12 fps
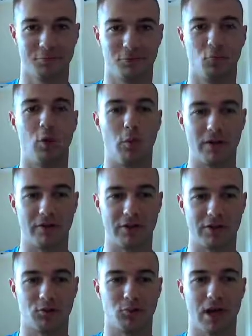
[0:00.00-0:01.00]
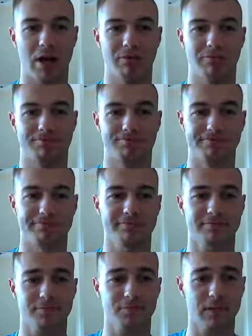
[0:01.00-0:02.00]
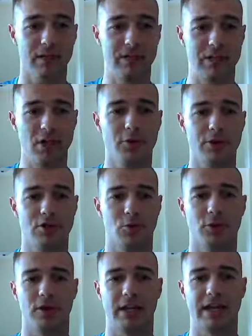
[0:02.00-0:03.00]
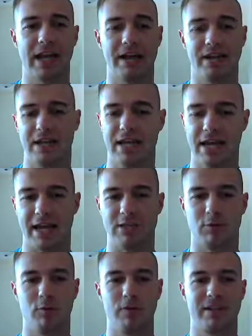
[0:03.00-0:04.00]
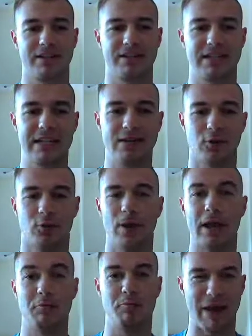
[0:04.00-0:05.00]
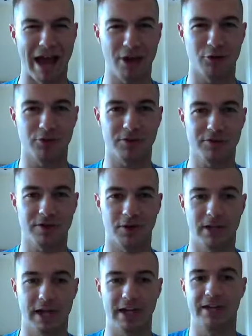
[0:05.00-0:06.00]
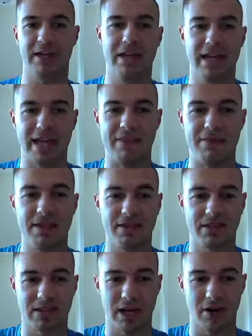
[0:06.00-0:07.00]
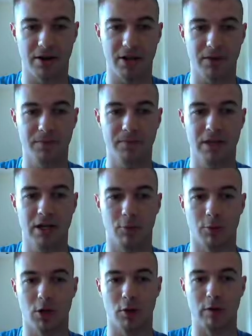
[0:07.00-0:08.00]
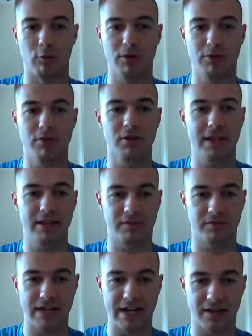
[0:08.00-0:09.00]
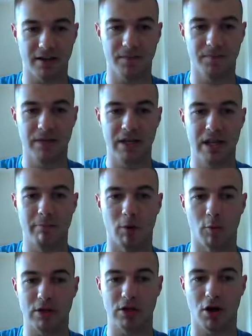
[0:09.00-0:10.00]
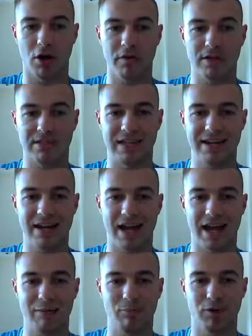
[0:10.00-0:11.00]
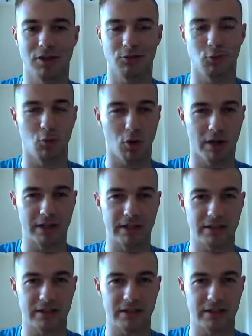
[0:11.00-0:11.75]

One way to fix your problem. The other issue we're looking at is when we exceed array bounds. Okay, in this scenario, we're going 1 through the length of data, but we call this data I plus 1.